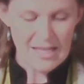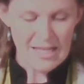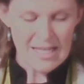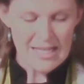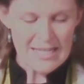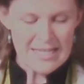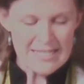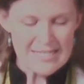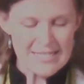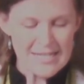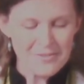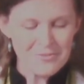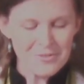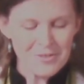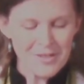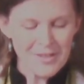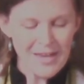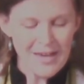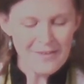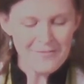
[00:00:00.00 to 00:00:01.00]

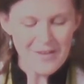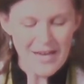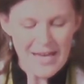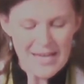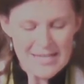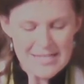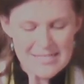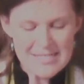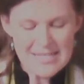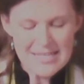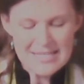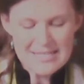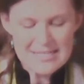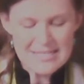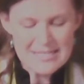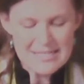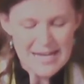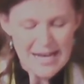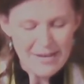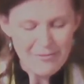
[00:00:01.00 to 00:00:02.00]
Several of us in
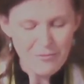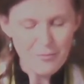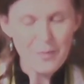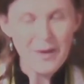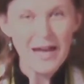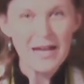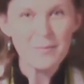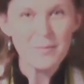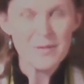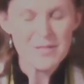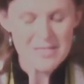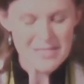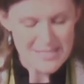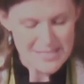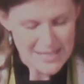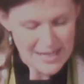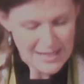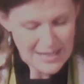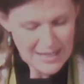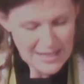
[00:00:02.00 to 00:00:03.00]
staff Bible
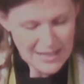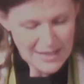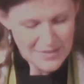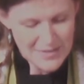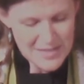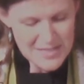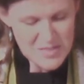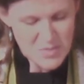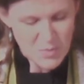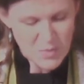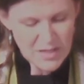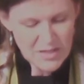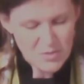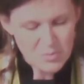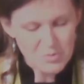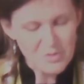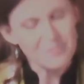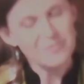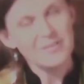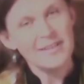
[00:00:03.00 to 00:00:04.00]
study this week
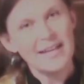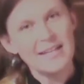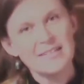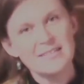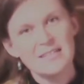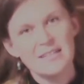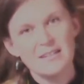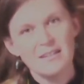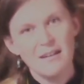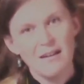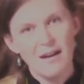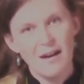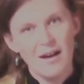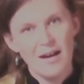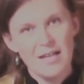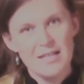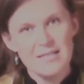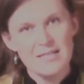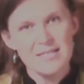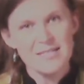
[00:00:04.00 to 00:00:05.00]
reflected
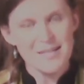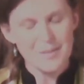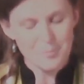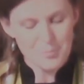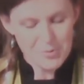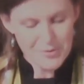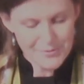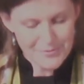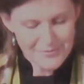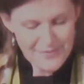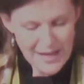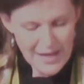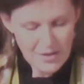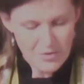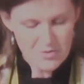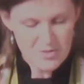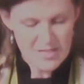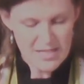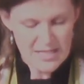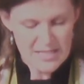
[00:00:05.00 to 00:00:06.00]
on some
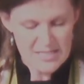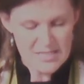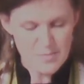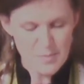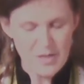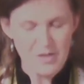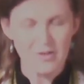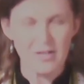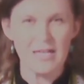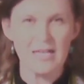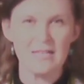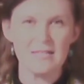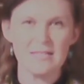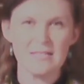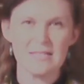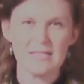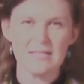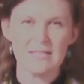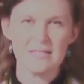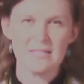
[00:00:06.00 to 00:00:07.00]
profound
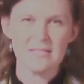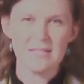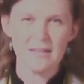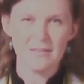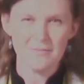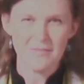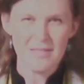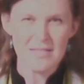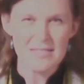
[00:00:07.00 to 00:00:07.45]
experiences of this